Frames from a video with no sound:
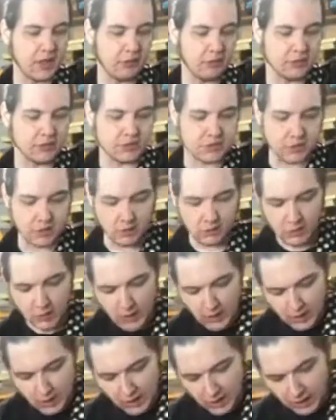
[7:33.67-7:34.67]
So
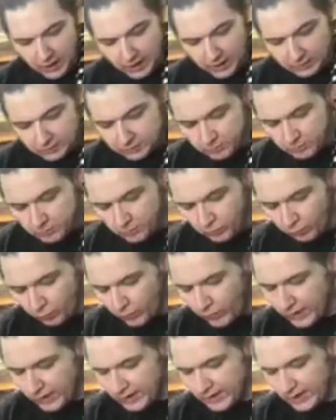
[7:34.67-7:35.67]

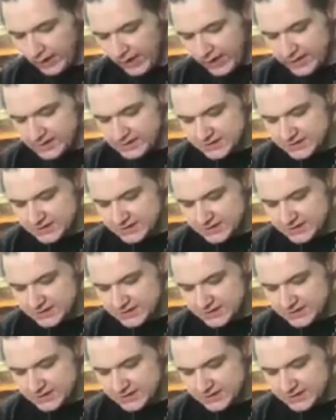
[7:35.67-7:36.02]
really nice